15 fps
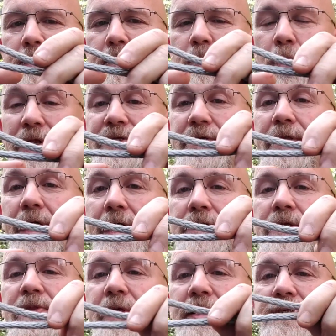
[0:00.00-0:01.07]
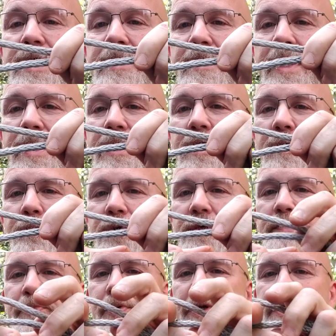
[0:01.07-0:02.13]
winch lines and things like that come with a
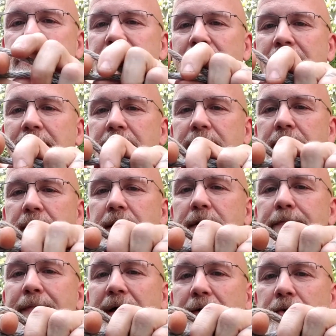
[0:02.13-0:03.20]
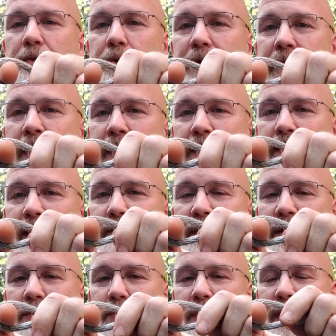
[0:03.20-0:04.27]
preset metal ring. That
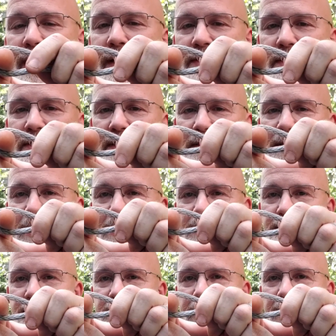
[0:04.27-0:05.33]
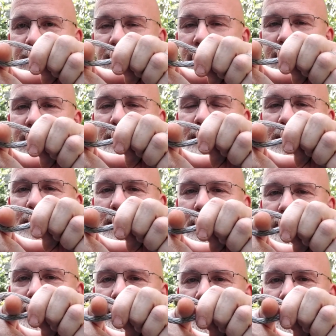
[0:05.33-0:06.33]
metal ring isn't just there to protect the line, but it also